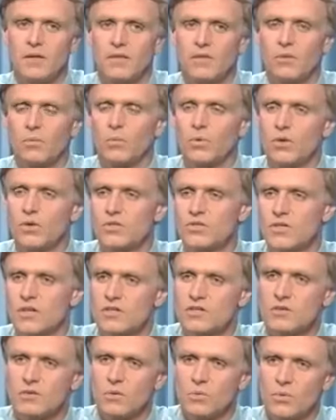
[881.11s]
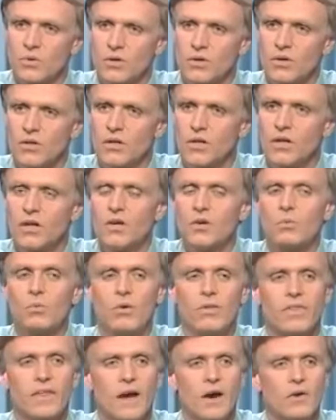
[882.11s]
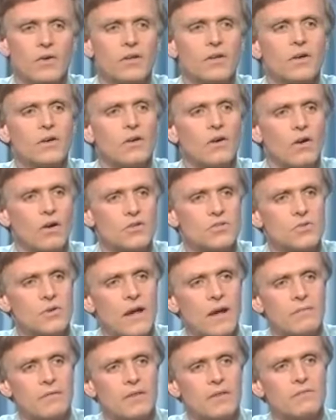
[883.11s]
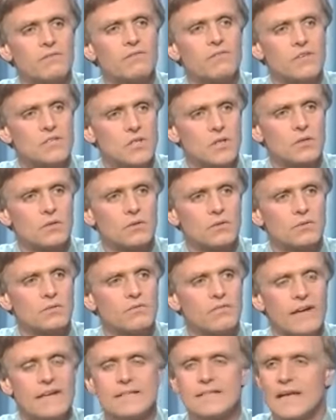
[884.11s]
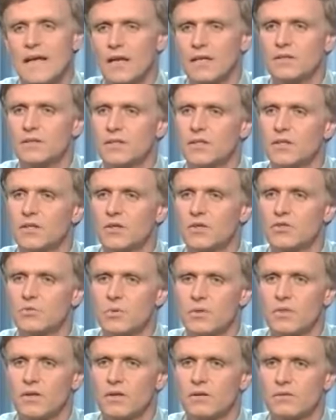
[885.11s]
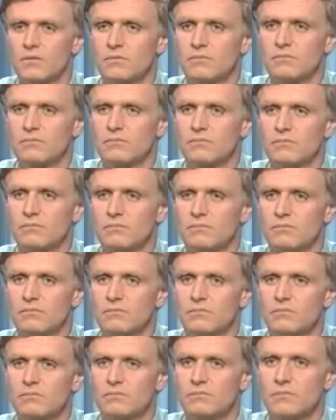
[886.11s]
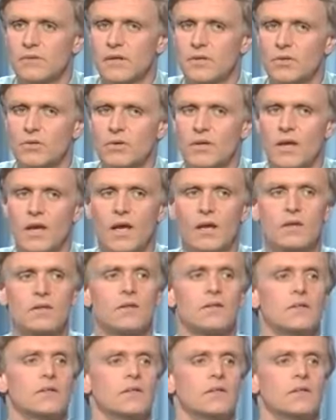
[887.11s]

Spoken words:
in the real sense of the word without also having the physical vitality that goes with it. Like you can't